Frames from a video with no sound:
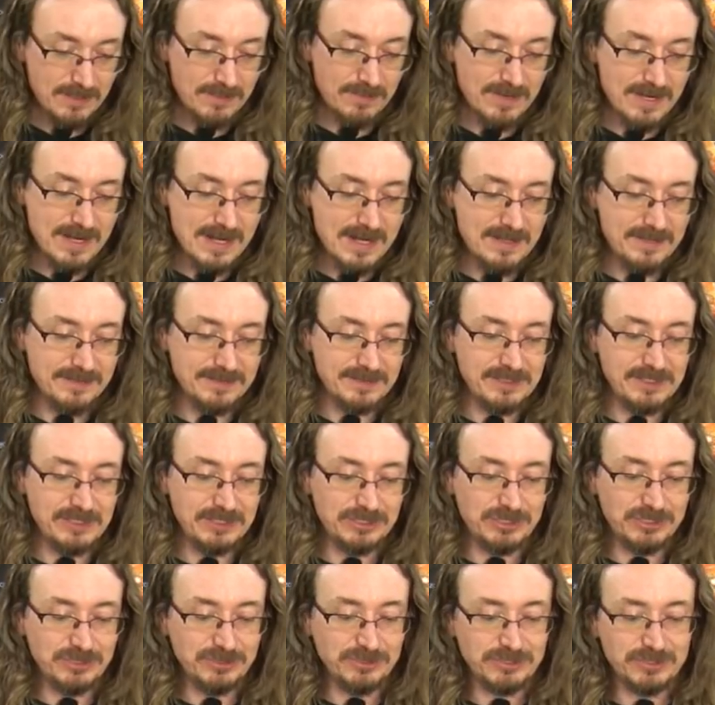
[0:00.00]
around the
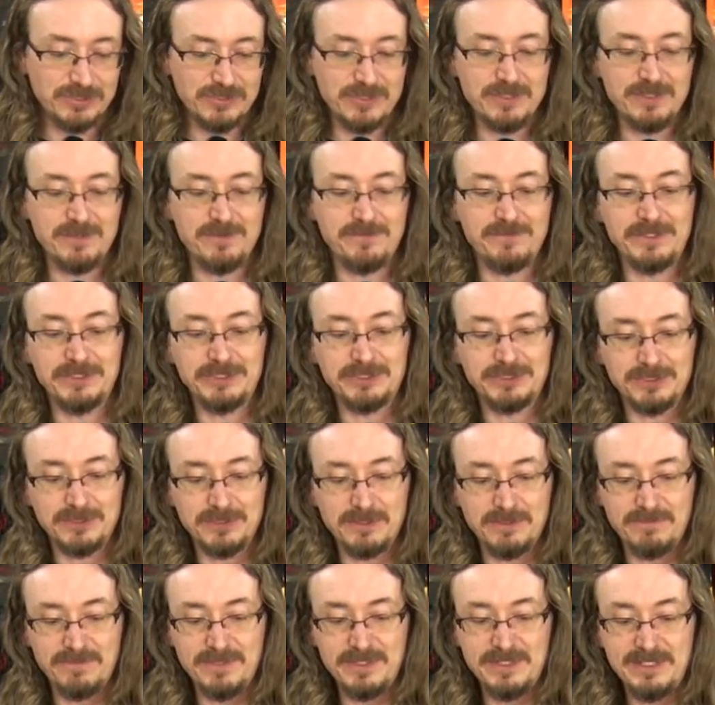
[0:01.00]
choose your own
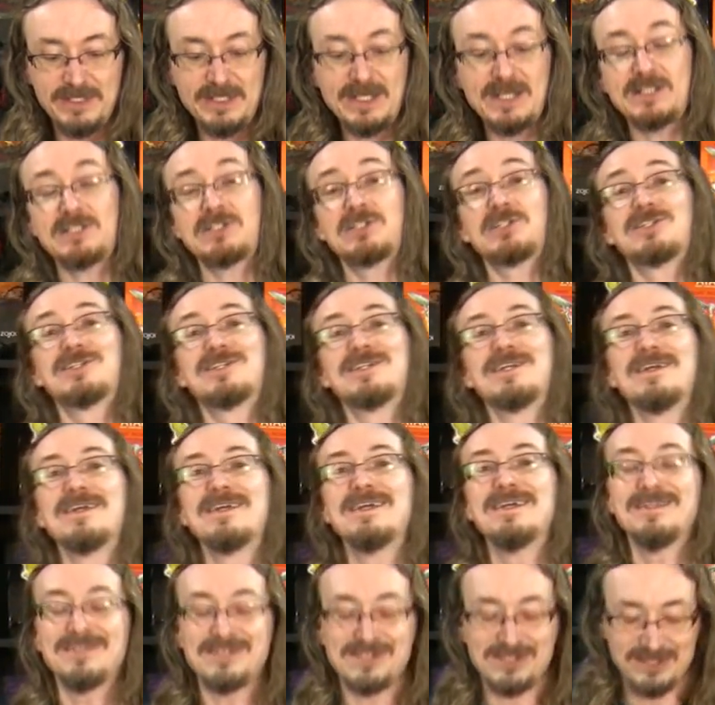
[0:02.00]
adventure vignettes
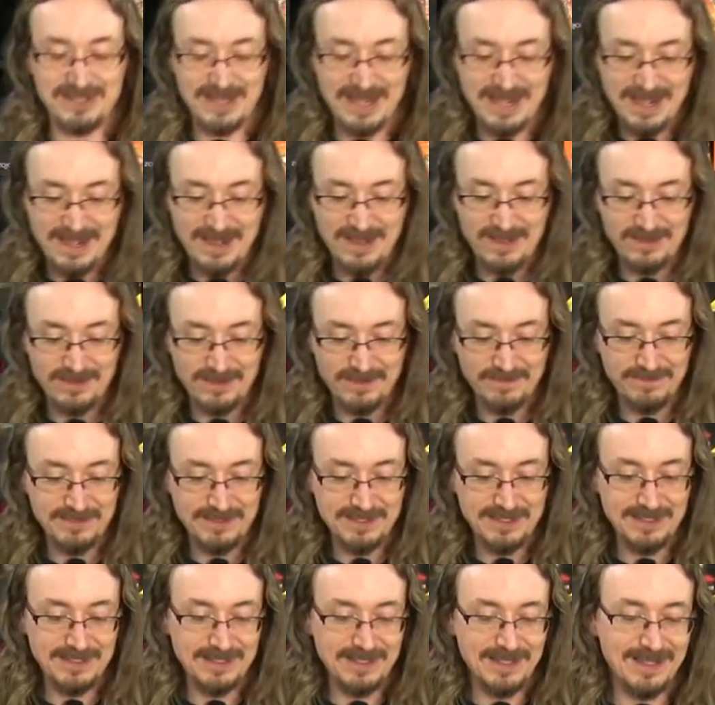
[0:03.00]
in the style of
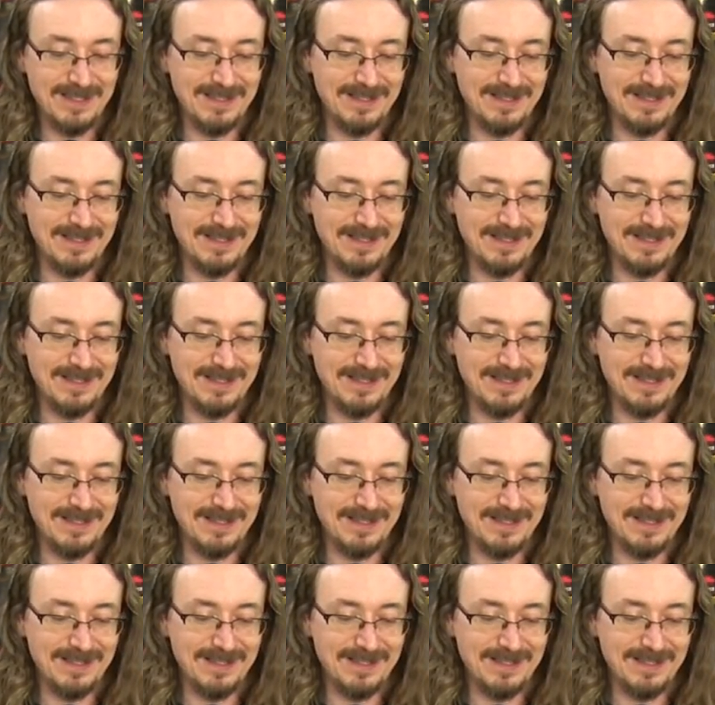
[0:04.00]
the